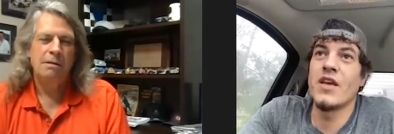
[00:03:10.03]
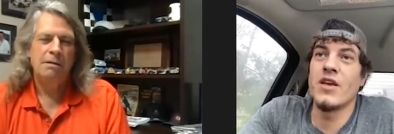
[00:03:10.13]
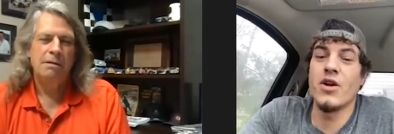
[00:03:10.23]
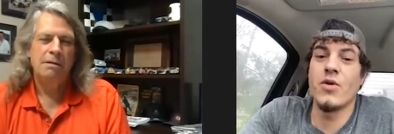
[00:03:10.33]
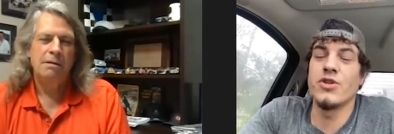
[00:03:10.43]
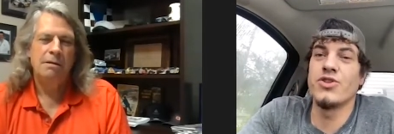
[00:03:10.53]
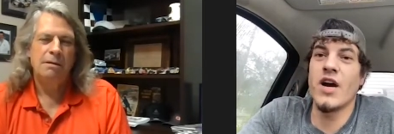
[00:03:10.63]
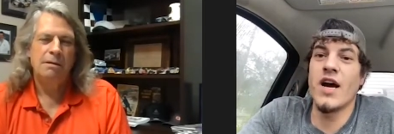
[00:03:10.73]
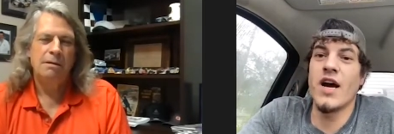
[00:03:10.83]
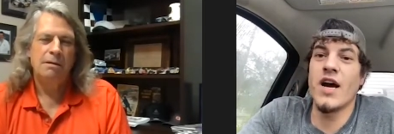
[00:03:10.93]
Speaker 1: you know, we're
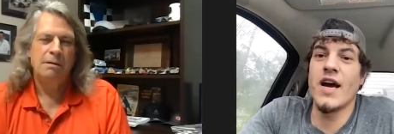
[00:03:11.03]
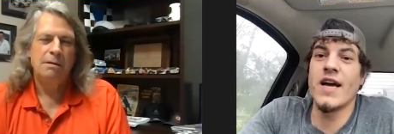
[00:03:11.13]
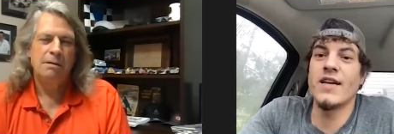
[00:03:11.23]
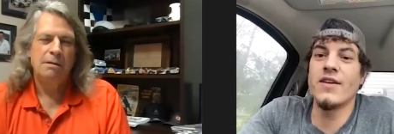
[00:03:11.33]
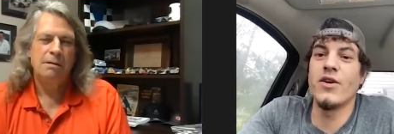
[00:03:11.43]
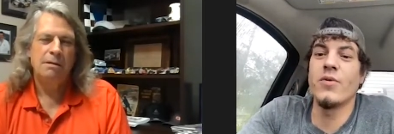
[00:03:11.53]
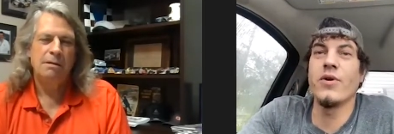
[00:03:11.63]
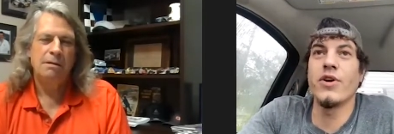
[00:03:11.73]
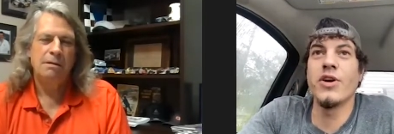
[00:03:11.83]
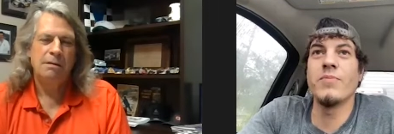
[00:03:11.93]
trying. You know, we were good,
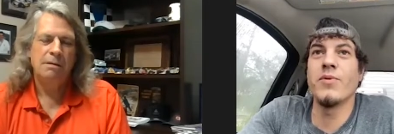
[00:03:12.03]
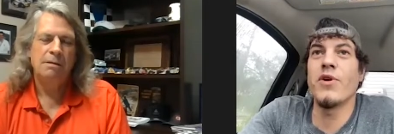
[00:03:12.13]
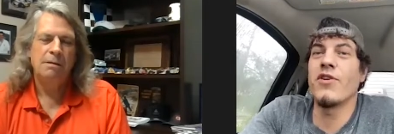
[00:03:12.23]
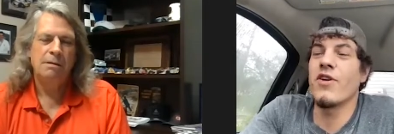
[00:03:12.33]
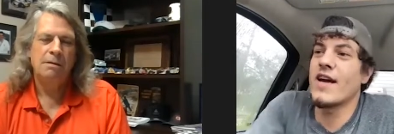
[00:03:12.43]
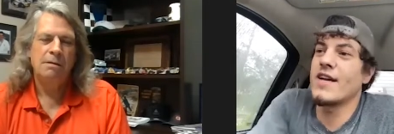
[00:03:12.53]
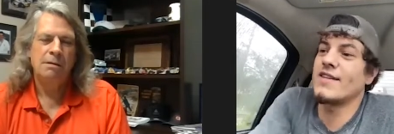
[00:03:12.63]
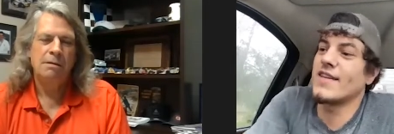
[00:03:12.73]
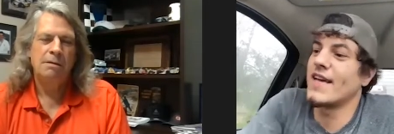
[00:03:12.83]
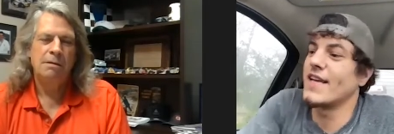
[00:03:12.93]
but we weren't great.
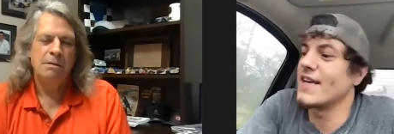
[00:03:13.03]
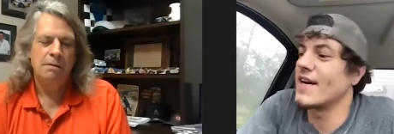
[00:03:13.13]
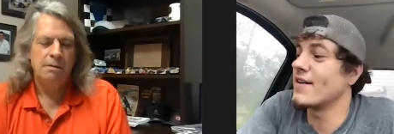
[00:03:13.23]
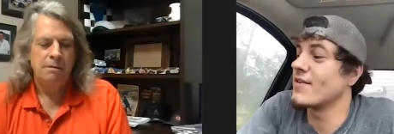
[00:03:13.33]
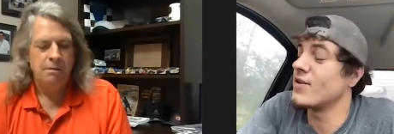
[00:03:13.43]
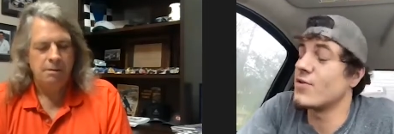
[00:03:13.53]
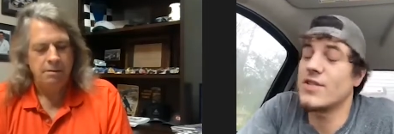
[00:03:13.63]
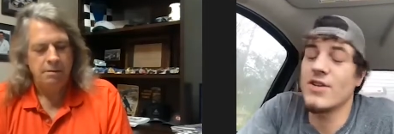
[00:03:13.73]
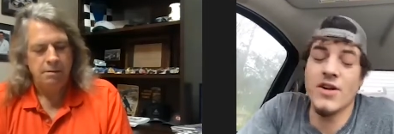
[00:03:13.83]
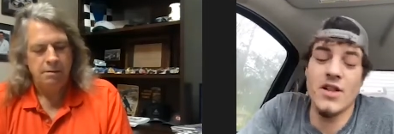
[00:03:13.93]
And uh, you know, we
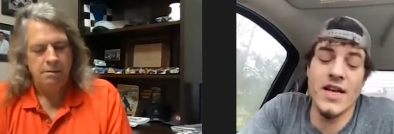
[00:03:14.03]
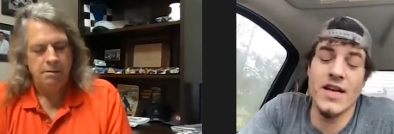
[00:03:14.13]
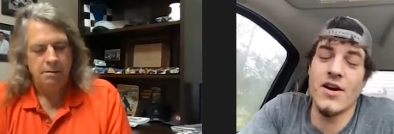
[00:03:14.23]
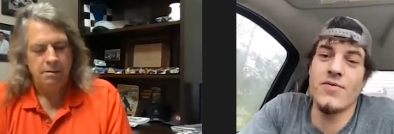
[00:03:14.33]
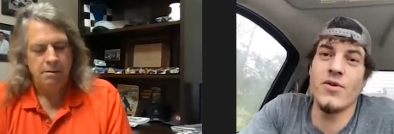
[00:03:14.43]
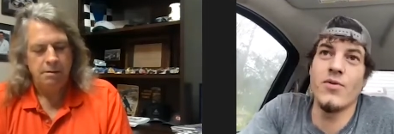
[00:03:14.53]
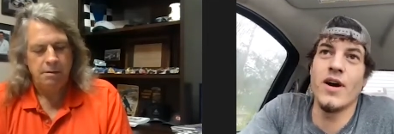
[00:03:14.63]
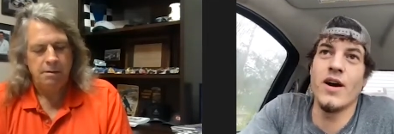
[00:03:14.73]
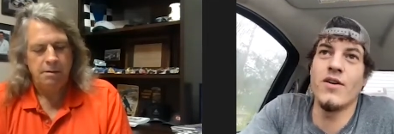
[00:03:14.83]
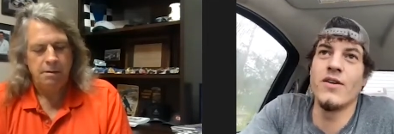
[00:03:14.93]
started clicking off real
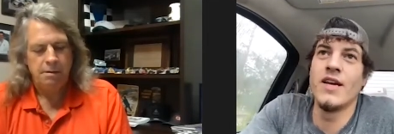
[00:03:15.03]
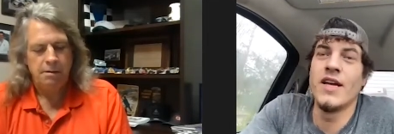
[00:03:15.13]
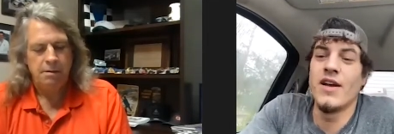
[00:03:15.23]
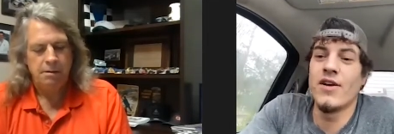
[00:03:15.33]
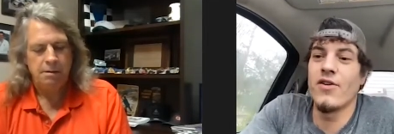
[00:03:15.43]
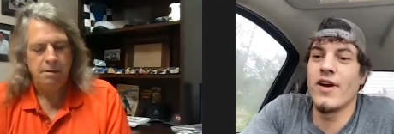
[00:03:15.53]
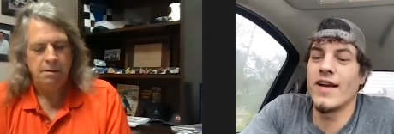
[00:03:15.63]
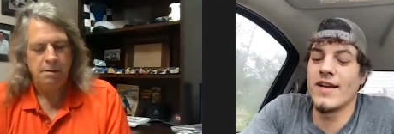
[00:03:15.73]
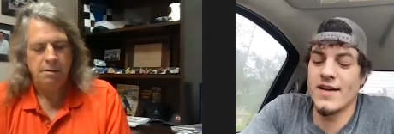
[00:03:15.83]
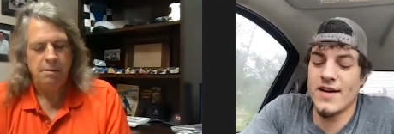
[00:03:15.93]
well. Craig
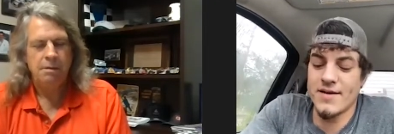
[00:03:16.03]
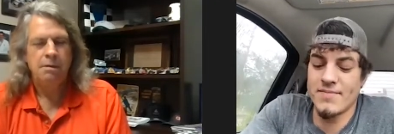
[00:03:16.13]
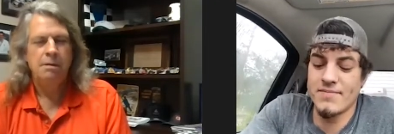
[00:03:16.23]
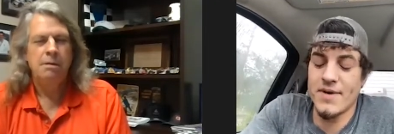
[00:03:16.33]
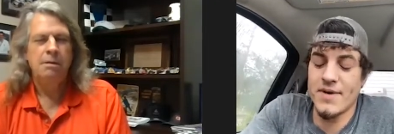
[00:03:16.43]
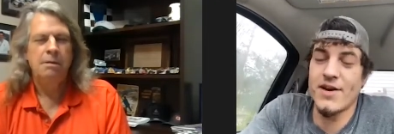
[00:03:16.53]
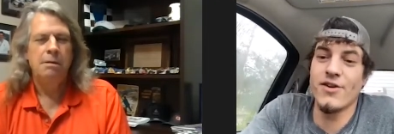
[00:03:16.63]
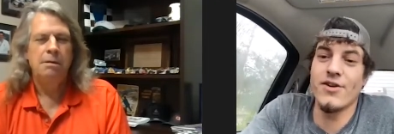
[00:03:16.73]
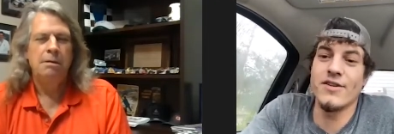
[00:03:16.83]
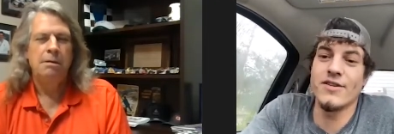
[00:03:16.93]
and uh, Mike
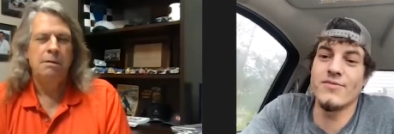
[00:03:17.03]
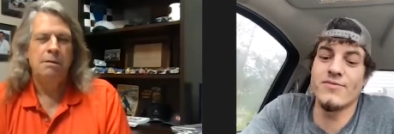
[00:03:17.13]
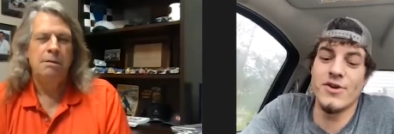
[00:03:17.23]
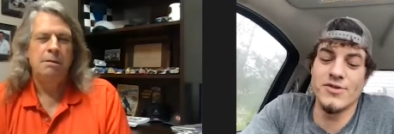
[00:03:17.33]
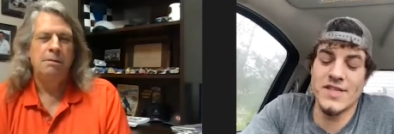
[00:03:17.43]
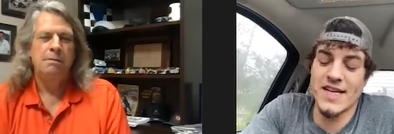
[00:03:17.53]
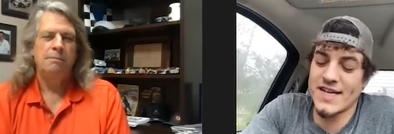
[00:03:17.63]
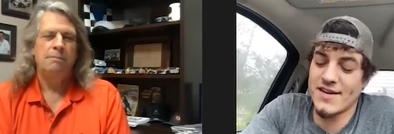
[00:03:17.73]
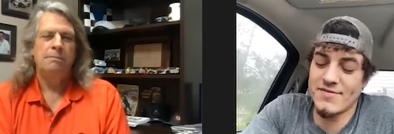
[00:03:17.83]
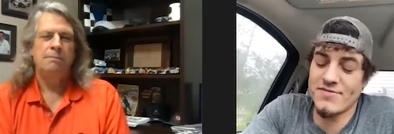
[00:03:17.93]
Erder and Rosie, they
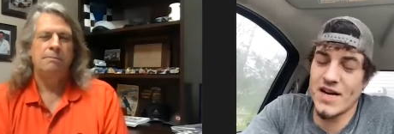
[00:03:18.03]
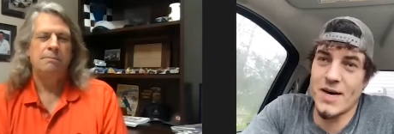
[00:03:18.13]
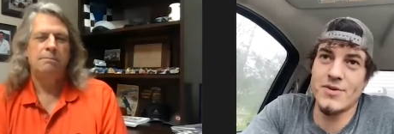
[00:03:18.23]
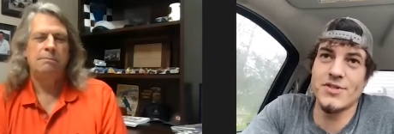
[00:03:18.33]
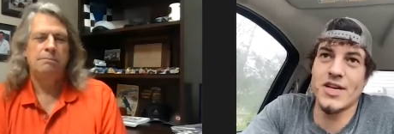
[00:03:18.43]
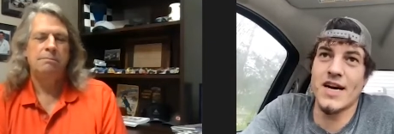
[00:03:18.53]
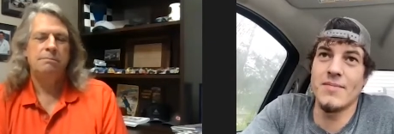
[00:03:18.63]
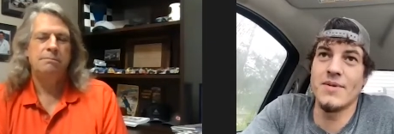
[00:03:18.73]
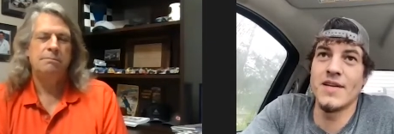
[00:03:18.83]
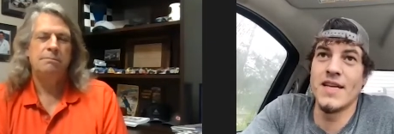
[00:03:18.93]
did a phenomenal
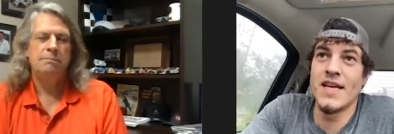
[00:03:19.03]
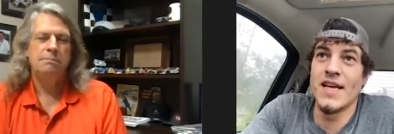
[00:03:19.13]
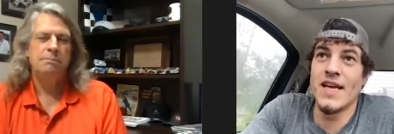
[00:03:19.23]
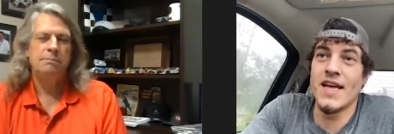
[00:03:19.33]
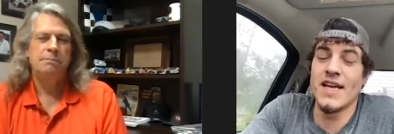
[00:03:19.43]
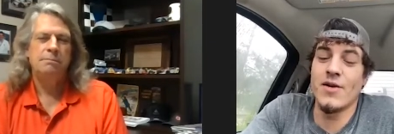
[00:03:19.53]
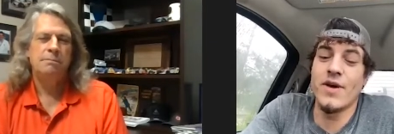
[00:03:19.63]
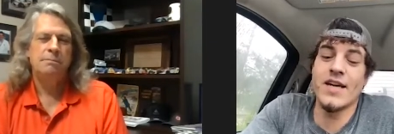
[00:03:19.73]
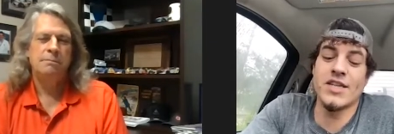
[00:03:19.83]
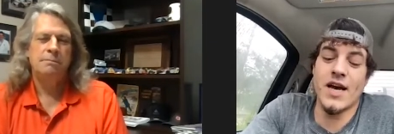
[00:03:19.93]
job. And uh,
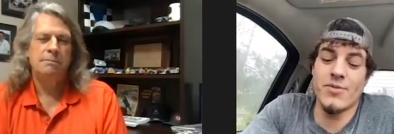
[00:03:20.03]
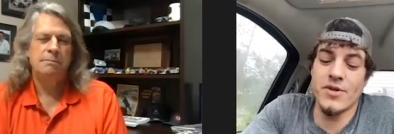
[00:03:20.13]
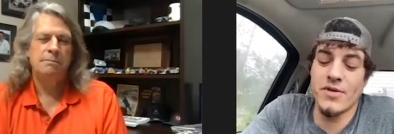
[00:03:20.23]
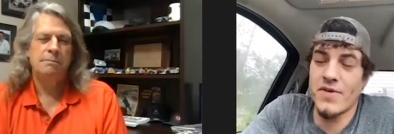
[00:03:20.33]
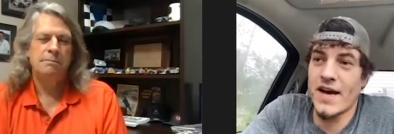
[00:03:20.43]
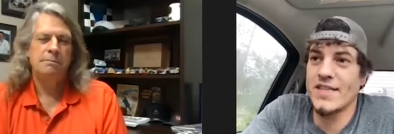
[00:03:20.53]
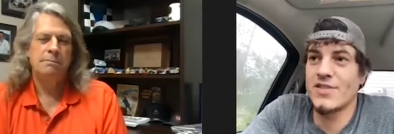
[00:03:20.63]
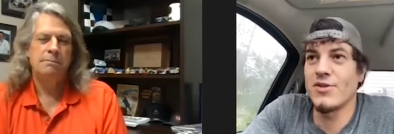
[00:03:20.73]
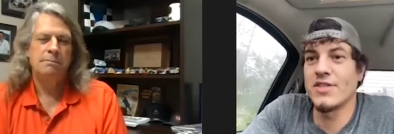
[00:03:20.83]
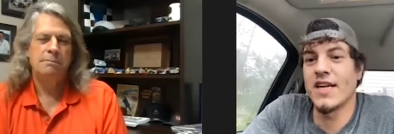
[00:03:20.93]
we actually got really fast
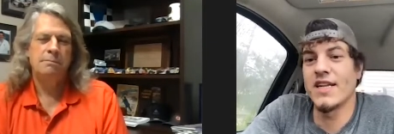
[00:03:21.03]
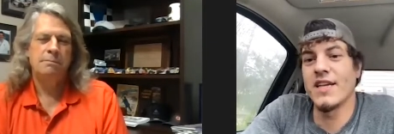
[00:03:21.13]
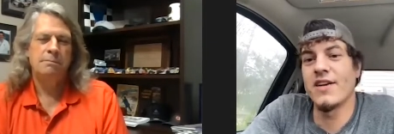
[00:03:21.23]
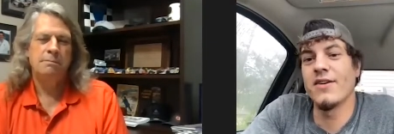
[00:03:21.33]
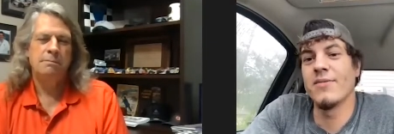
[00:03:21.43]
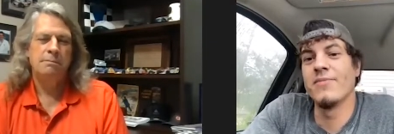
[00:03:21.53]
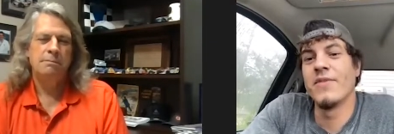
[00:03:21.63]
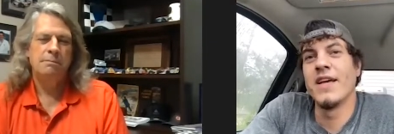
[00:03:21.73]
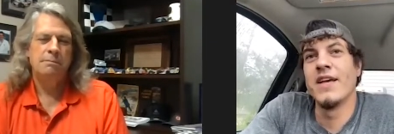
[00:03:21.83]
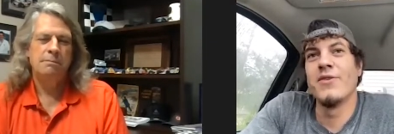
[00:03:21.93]
towards the end of the year.
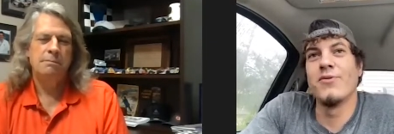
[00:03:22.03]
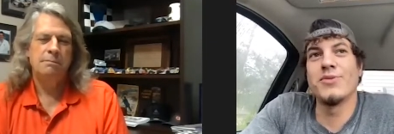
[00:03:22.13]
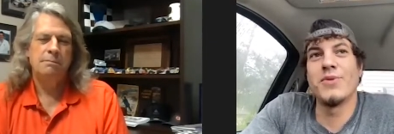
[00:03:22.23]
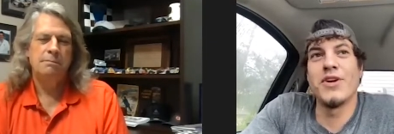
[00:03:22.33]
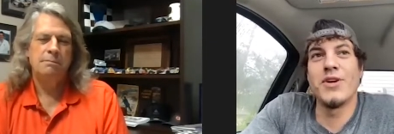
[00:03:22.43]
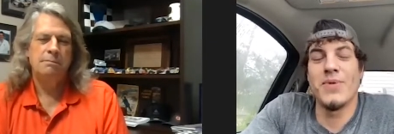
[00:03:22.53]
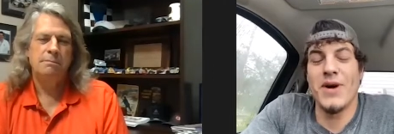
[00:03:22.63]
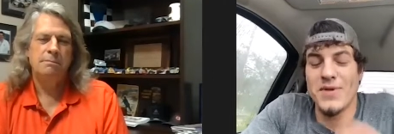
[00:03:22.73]
Wish we could have popped